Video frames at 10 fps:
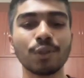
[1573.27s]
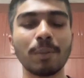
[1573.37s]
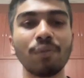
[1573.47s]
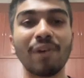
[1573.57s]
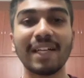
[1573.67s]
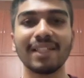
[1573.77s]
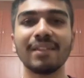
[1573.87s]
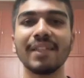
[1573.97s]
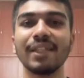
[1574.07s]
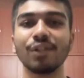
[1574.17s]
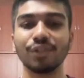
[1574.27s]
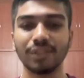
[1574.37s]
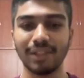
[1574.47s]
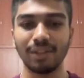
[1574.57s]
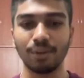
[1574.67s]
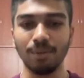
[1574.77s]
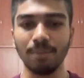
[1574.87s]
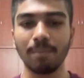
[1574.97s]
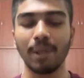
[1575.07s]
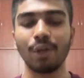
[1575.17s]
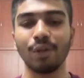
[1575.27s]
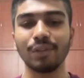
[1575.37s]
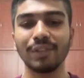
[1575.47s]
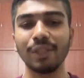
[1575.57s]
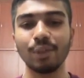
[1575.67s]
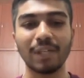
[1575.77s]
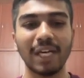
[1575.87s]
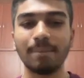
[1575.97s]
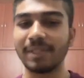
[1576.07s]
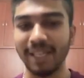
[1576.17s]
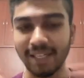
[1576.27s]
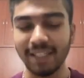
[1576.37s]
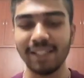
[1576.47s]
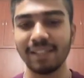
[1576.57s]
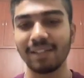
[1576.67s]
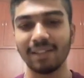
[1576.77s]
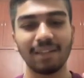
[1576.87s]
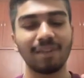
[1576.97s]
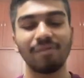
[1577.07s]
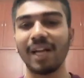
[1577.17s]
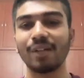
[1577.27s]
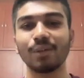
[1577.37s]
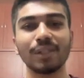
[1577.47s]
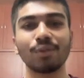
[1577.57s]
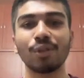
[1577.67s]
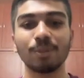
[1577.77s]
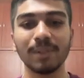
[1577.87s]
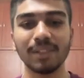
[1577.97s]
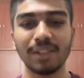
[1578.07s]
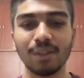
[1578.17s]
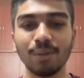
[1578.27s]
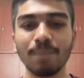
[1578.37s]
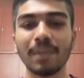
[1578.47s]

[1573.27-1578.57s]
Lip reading: to be vector3.0 because 0 times any value is going to be 0.